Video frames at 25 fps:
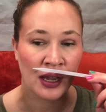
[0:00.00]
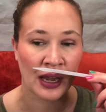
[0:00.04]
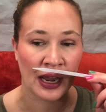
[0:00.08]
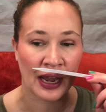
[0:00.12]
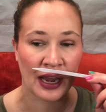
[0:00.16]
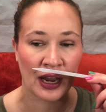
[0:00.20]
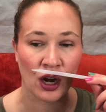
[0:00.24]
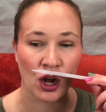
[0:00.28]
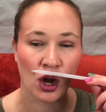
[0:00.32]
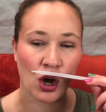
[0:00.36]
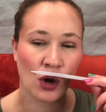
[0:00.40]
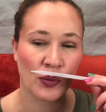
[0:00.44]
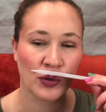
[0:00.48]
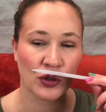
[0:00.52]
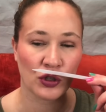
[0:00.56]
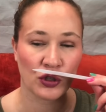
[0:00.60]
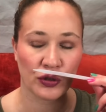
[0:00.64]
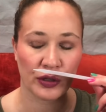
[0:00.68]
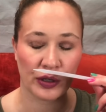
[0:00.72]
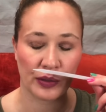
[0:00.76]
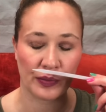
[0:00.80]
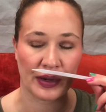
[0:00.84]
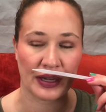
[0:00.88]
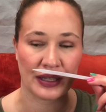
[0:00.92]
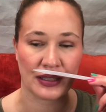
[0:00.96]
It almost
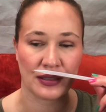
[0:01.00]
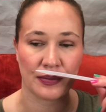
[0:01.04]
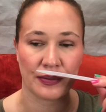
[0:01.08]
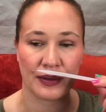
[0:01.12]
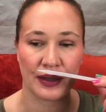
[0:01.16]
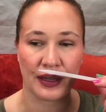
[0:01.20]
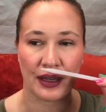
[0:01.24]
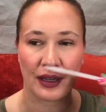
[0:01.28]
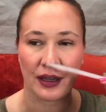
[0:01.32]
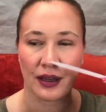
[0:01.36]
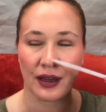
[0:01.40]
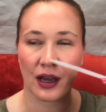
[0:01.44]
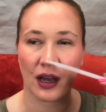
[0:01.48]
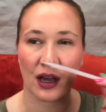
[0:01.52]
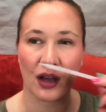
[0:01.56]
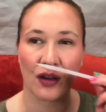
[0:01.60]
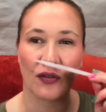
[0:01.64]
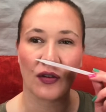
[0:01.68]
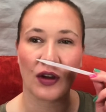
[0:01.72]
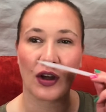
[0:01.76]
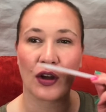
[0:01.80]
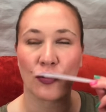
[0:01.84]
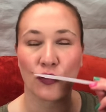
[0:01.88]
reminds me of a